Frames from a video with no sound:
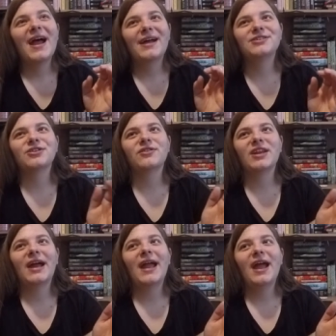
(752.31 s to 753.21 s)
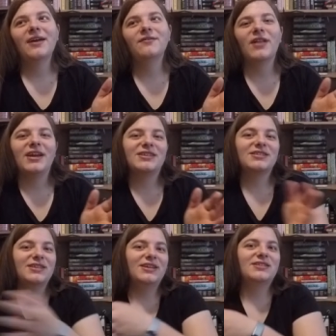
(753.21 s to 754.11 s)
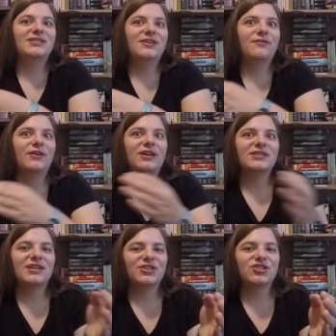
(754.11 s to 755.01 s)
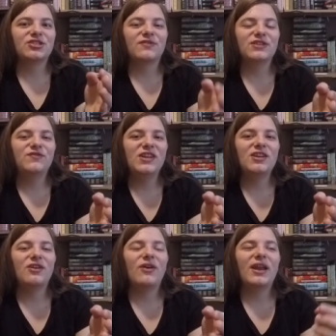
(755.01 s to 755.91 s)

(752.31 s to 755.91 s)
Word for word: And so then I have like six different sections of this video